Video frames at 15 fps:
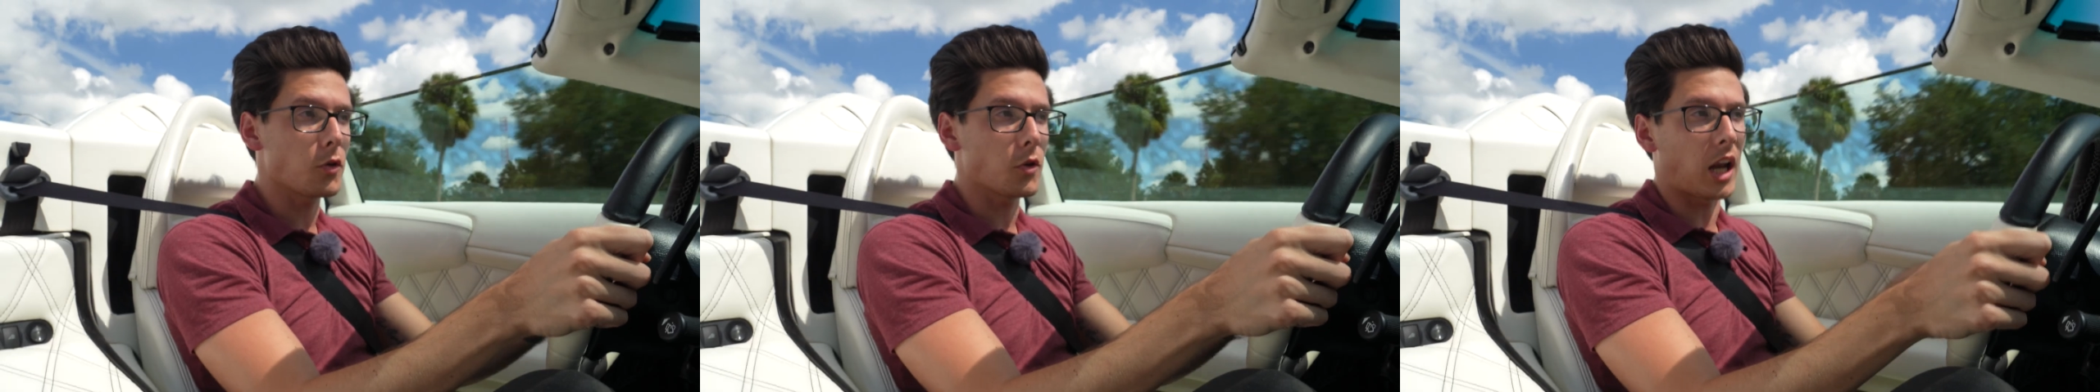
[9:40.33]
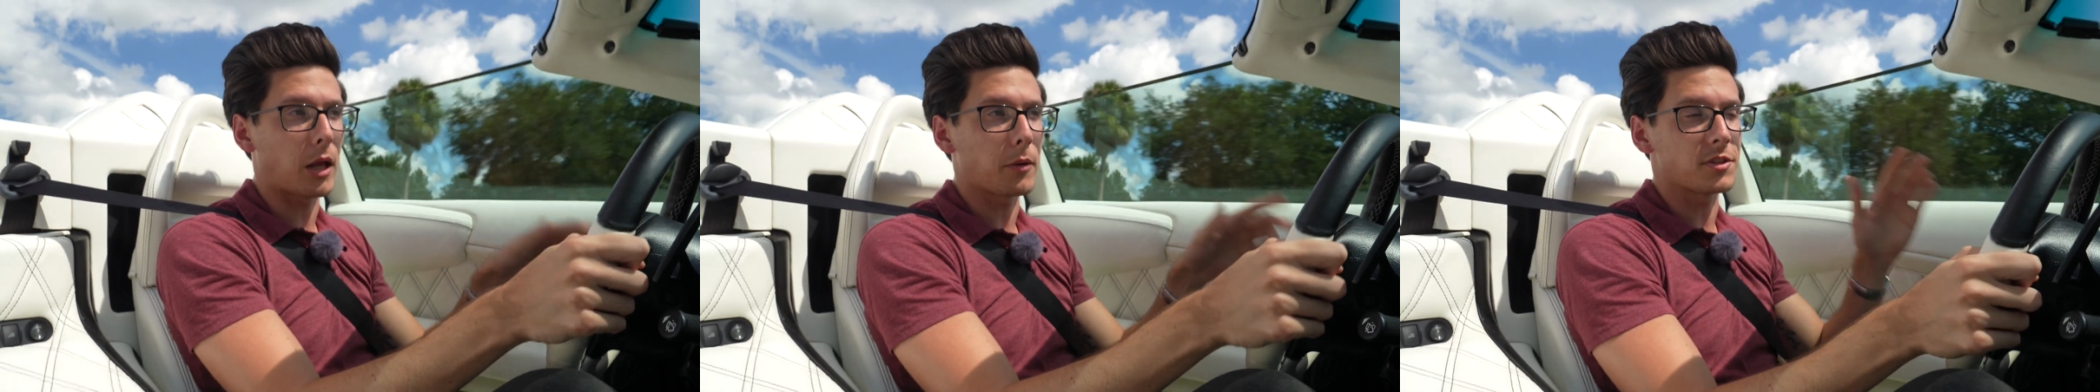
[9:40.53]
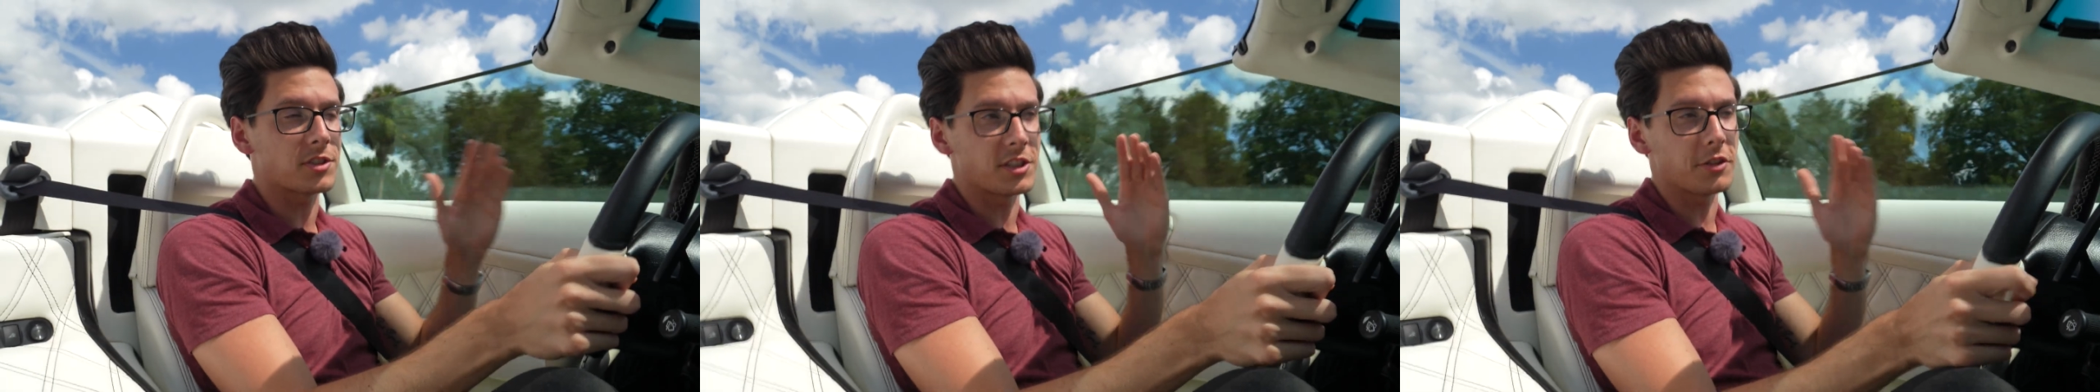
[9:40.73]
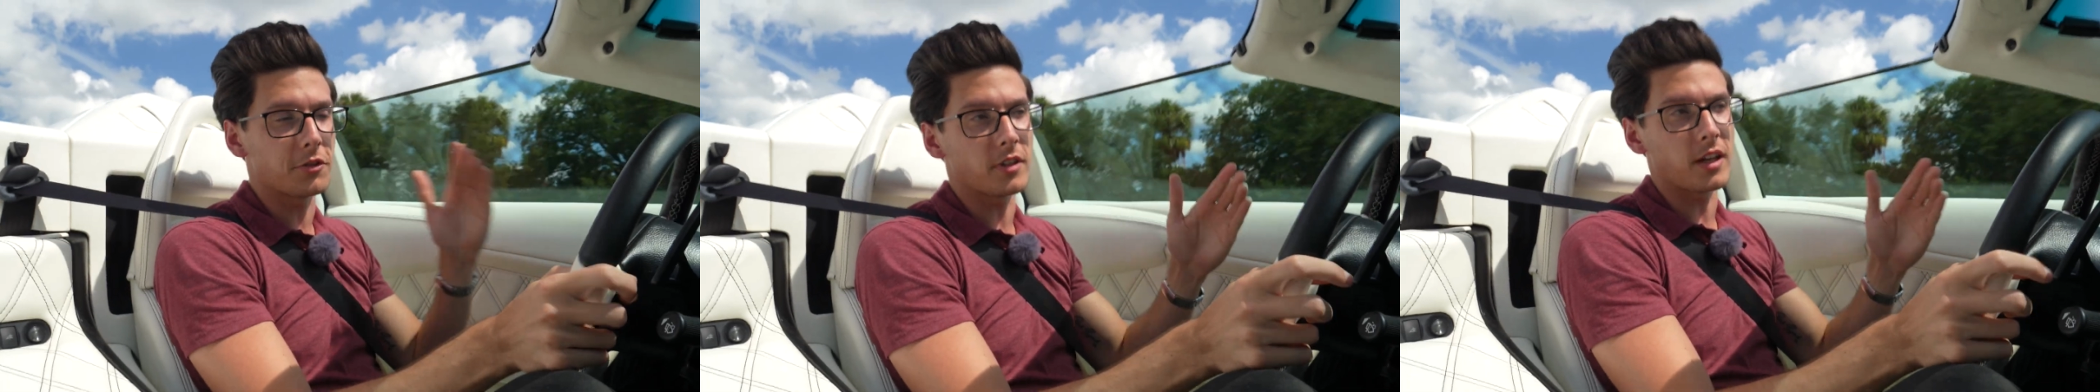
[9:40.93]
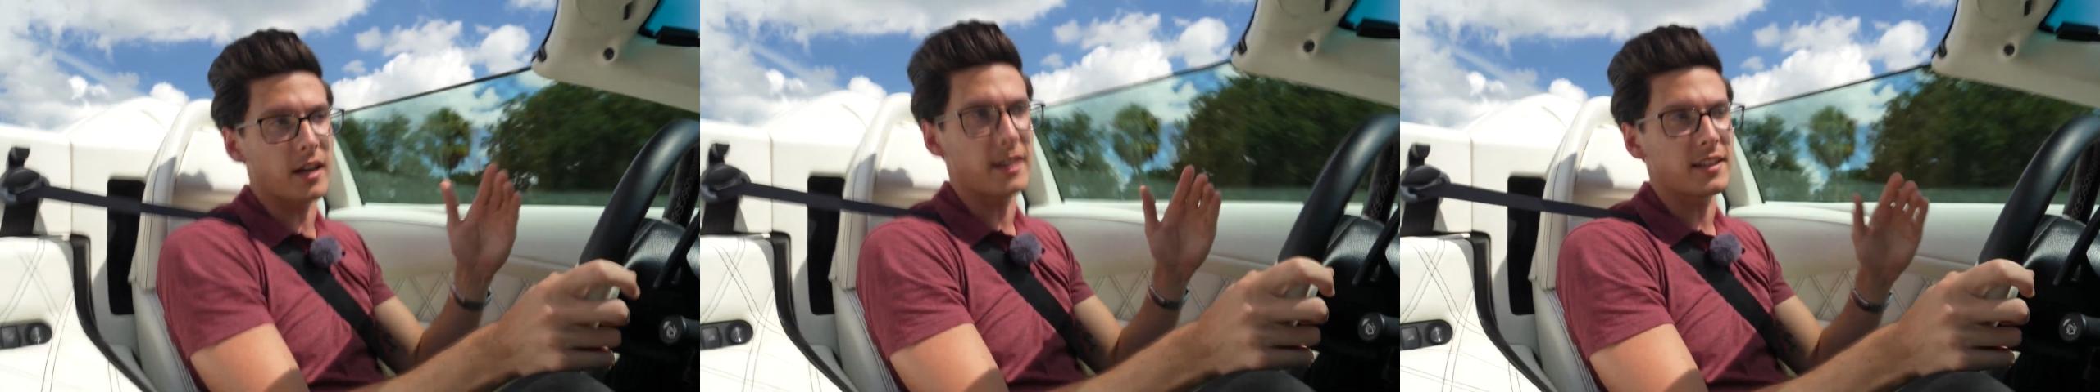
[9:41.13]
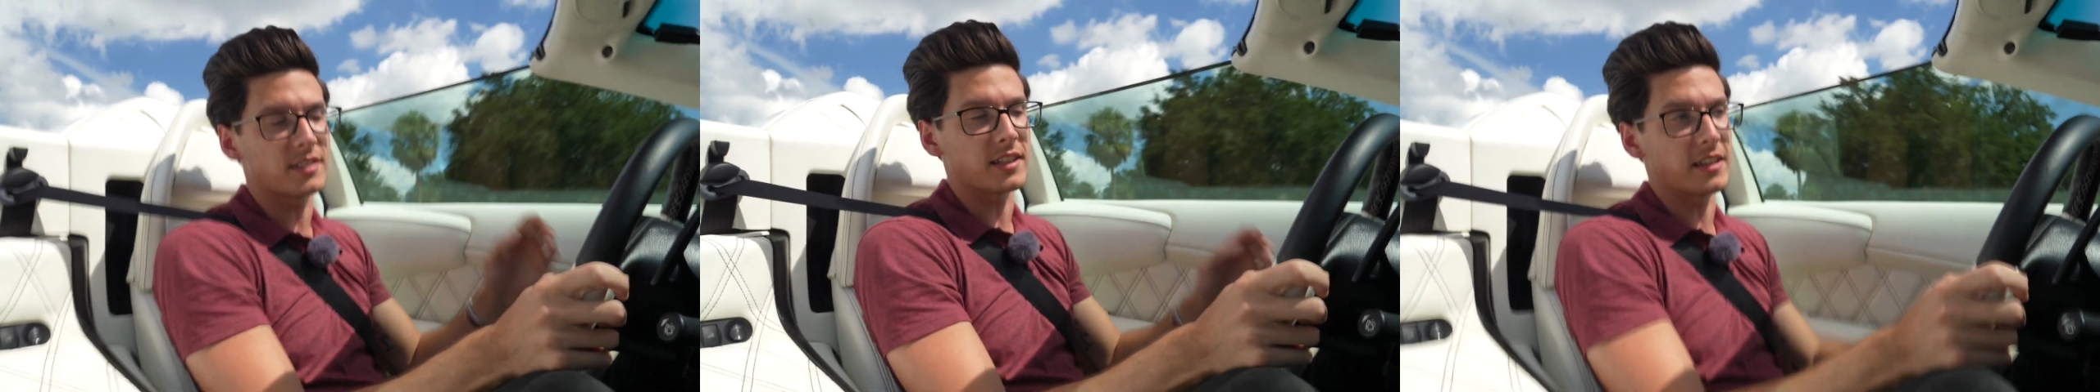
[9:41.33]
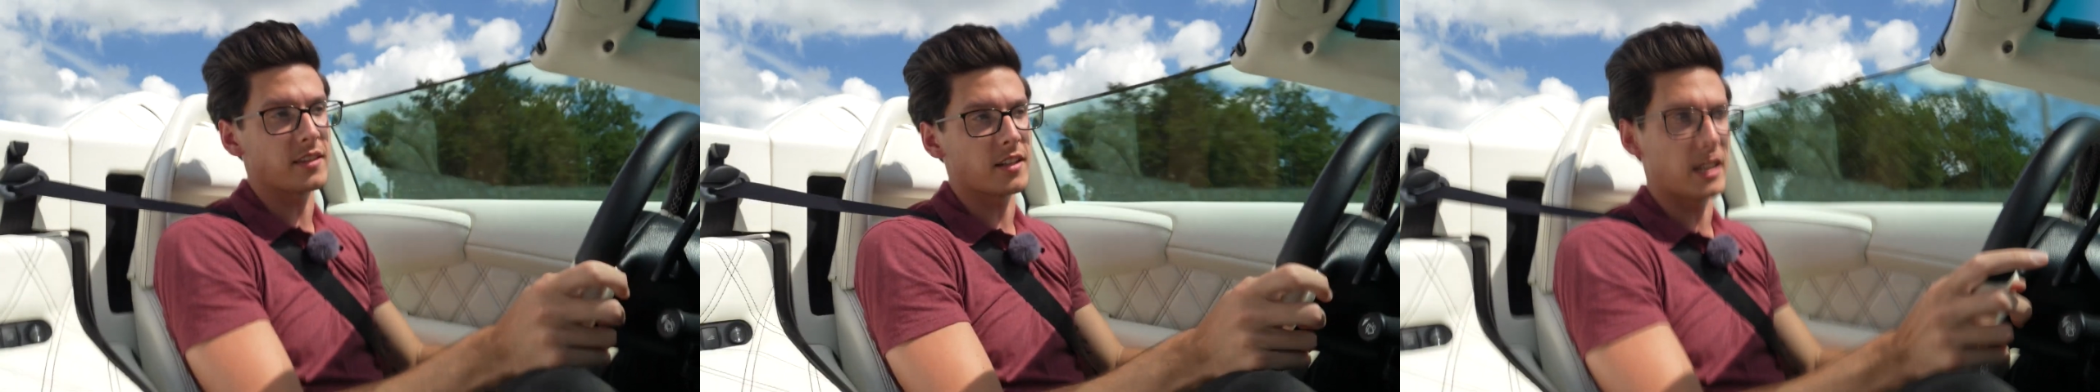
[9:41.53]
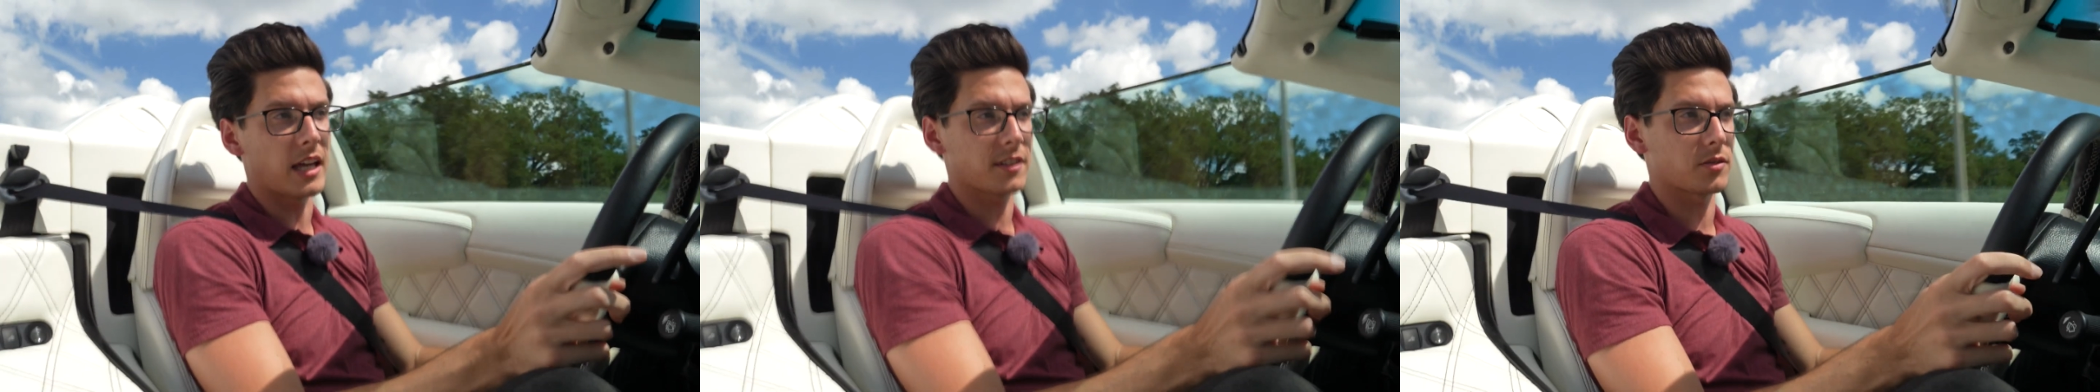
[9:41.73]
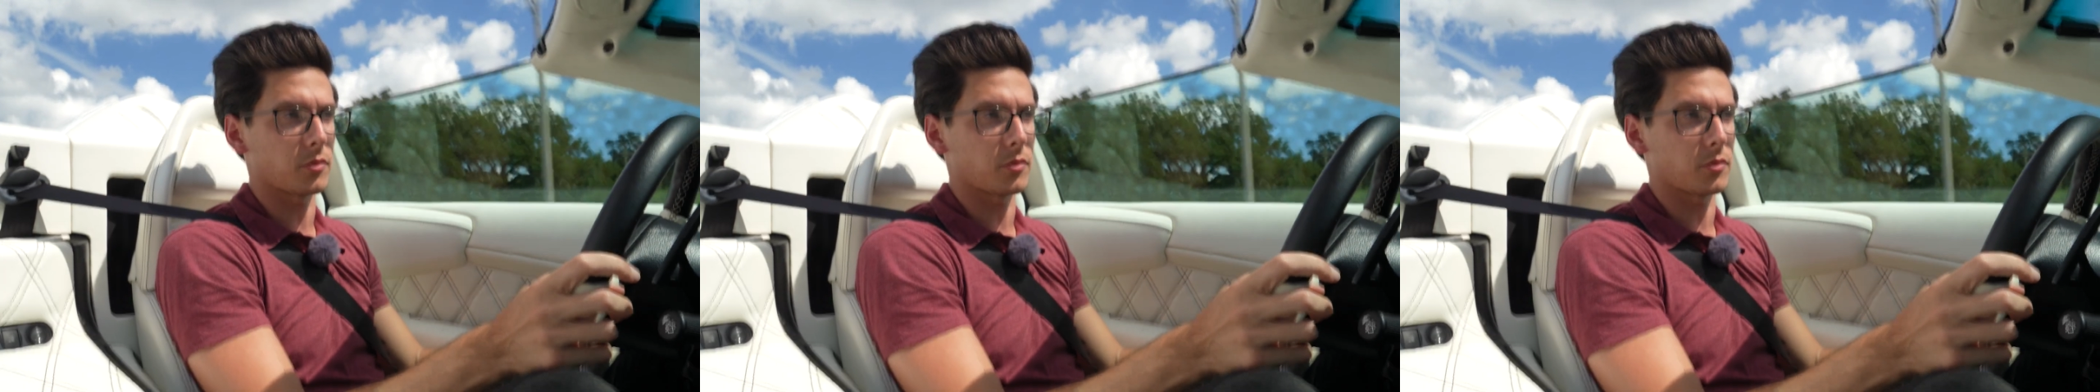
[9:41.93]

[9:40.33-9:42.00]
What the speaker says: and I will see you guys in the next